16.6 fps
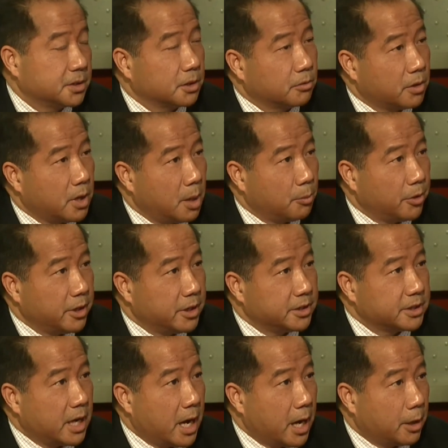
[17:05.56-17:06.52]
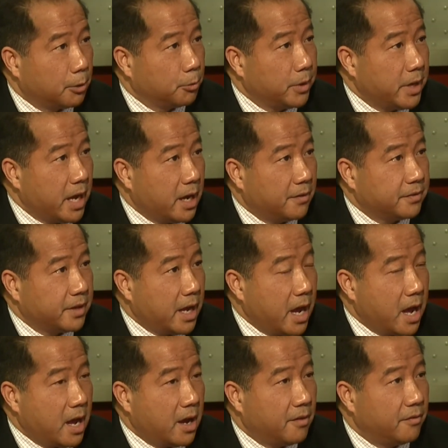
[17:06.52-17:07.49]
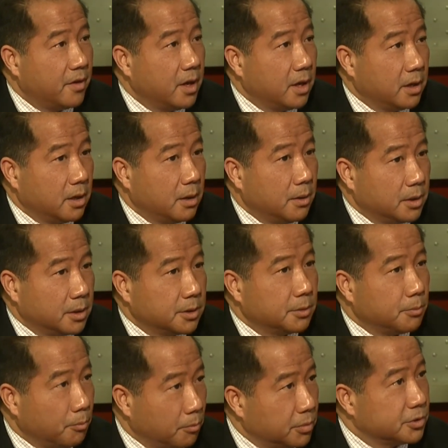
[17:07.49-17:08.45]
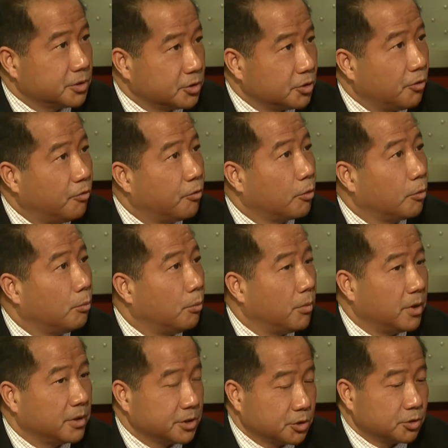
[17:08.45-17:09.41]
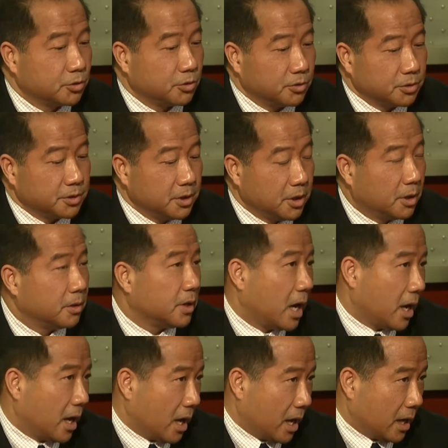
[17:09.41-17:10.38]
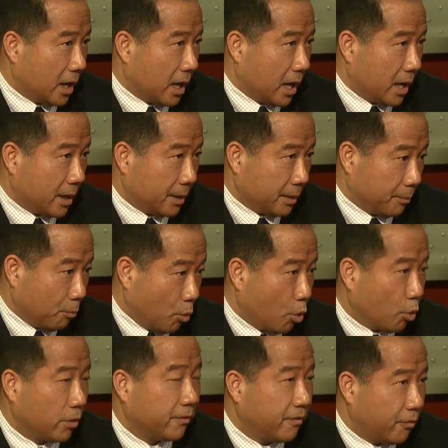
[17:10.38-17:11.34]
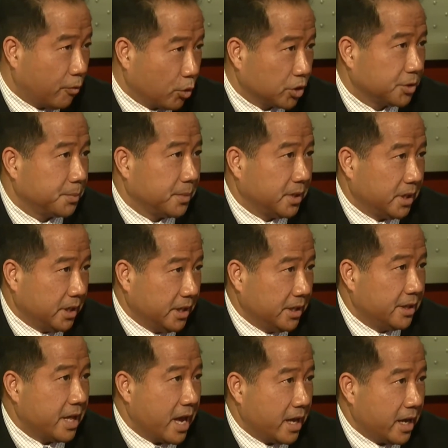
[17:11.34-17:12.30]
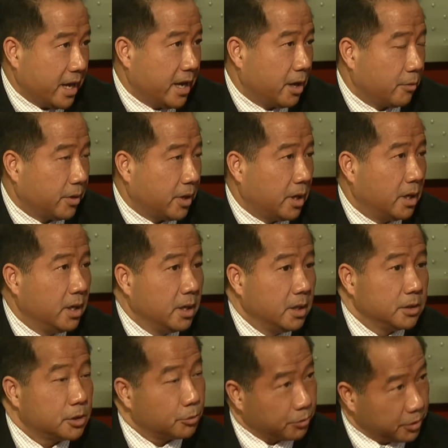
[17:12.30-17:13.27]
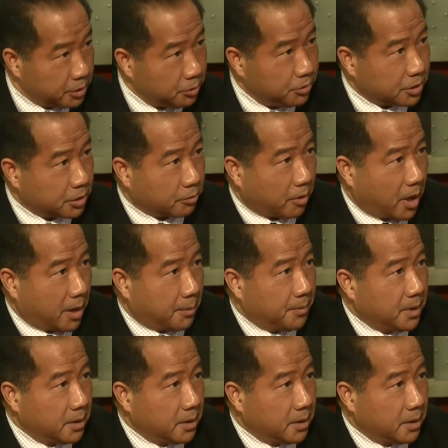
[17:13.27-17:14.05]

the crime rate is higher, we have to have so, form, uh, so you know, uh, uh, more enforcement in that area to reduce crime.